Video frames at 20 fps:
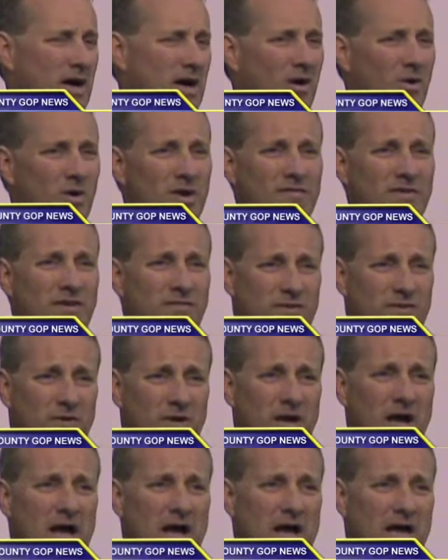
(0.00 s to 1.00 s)
or even if you're
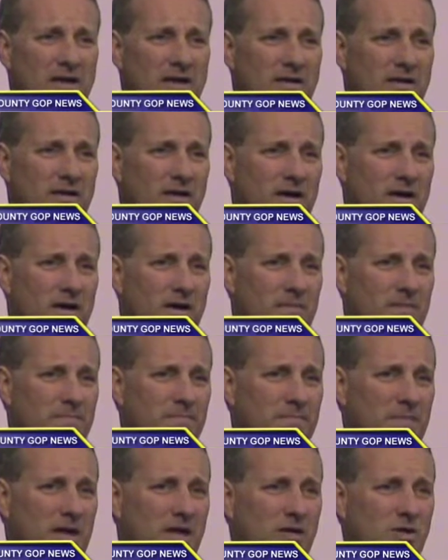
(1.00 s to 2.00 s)
not,
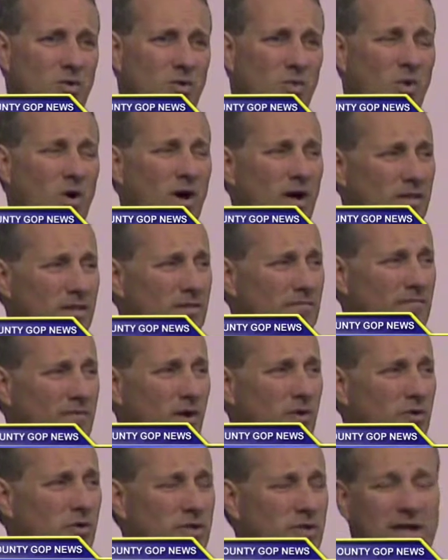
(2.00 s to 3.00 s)
and you want the
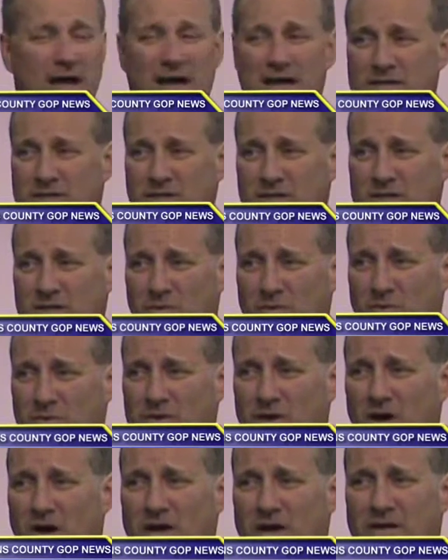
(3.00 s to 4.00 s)
voter's guide, because we were
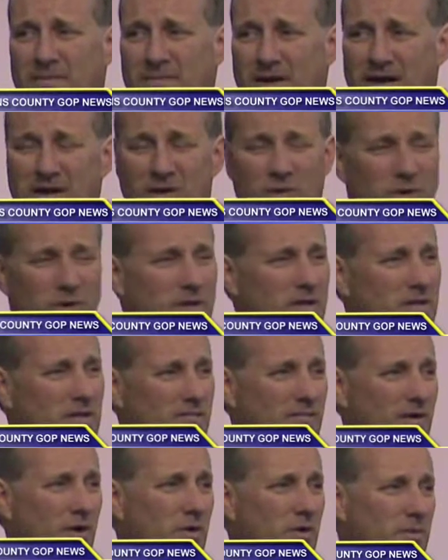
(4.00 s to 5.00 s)
talking about going in the
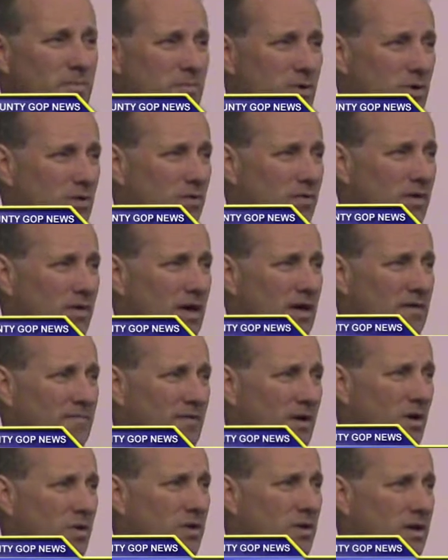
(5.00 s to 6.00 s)
voting booth and
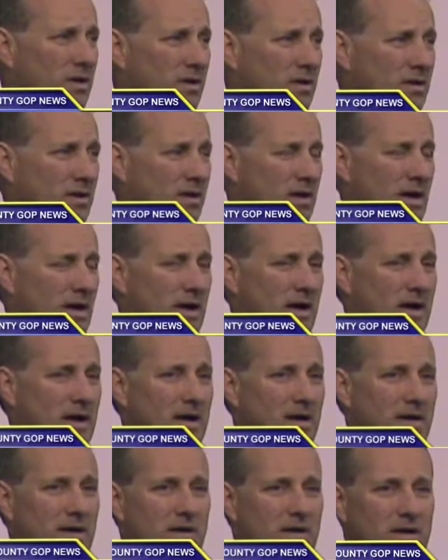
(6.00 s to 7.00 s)
voting
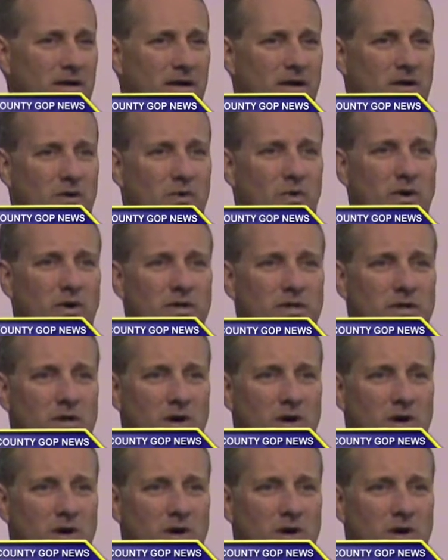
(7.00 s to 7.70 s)
according to